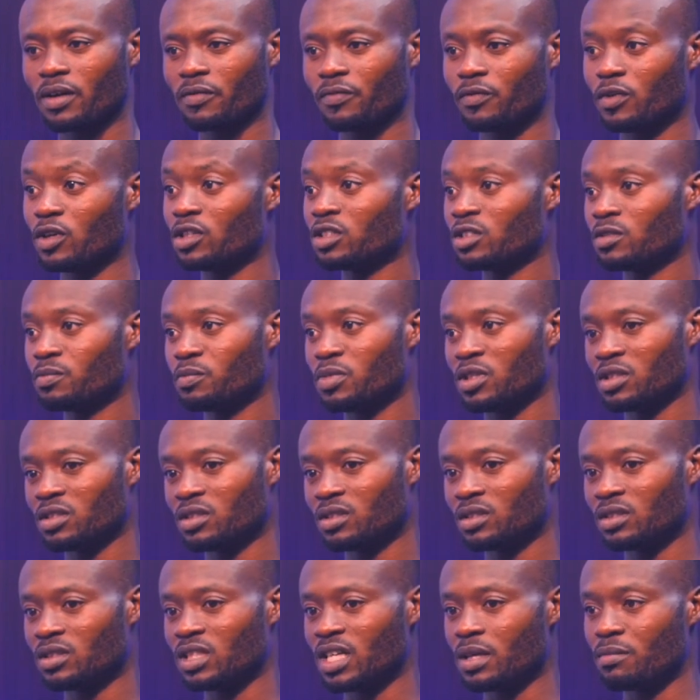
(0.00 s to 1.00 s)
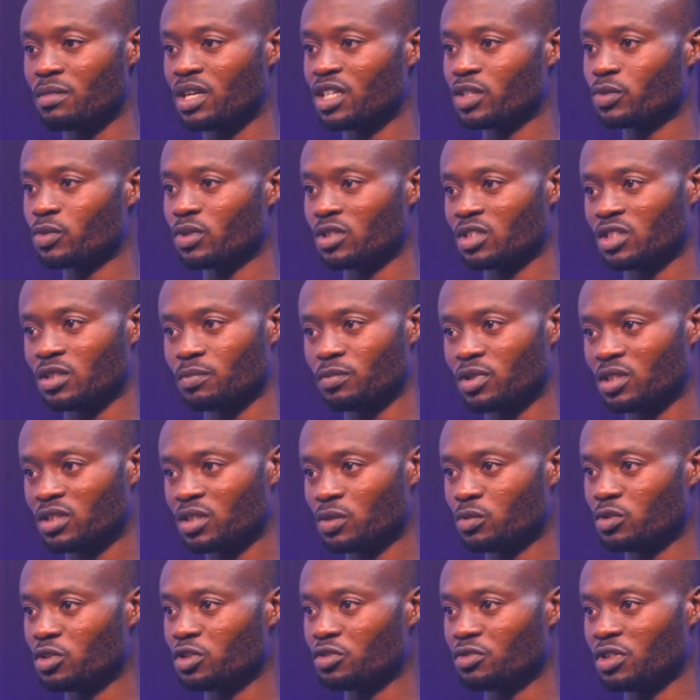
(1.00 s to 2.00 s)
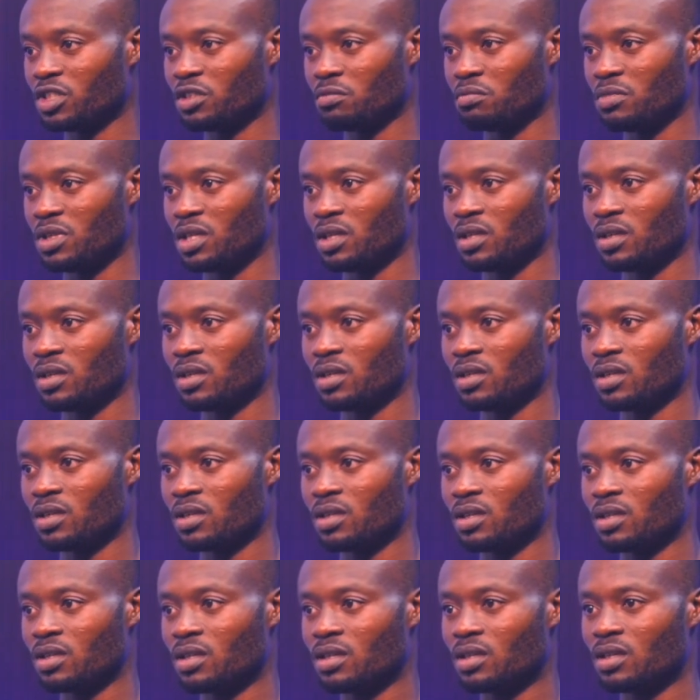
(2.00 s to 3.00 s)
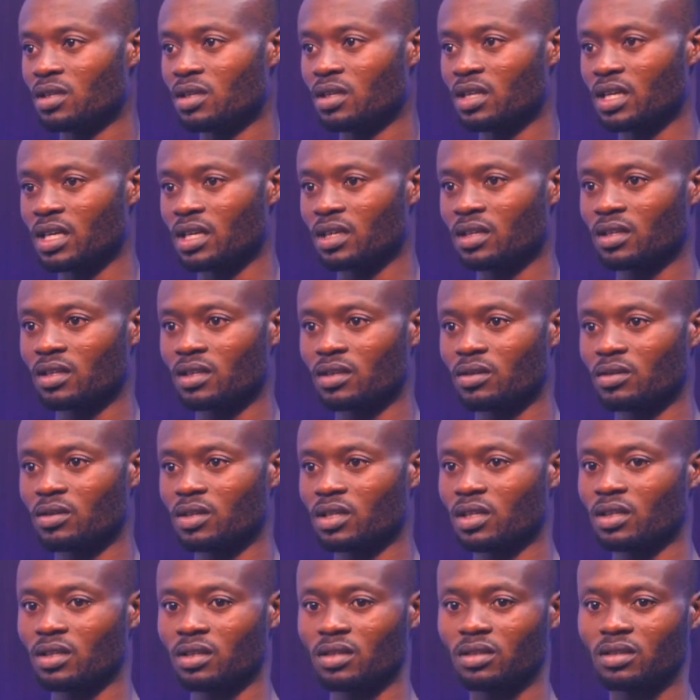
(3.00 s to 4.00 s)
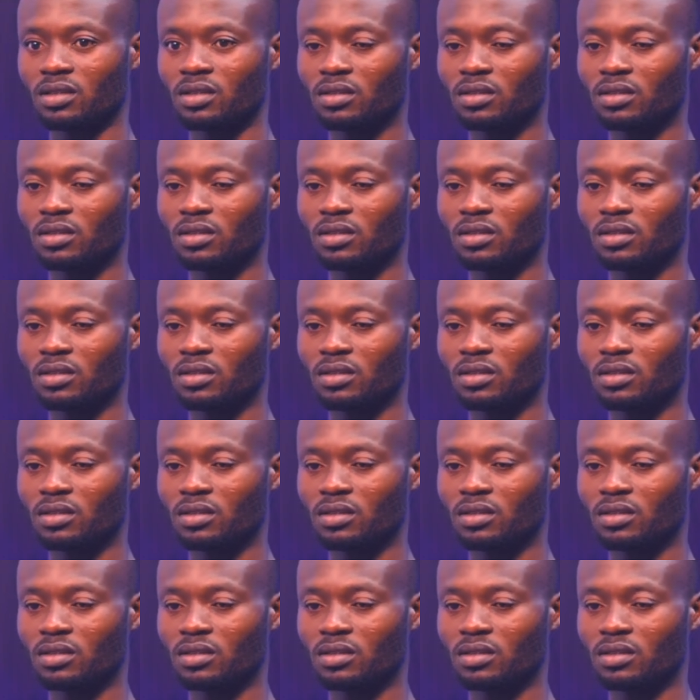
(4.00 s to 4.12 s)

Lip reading: first person I met was the person who trained me. Like, okay,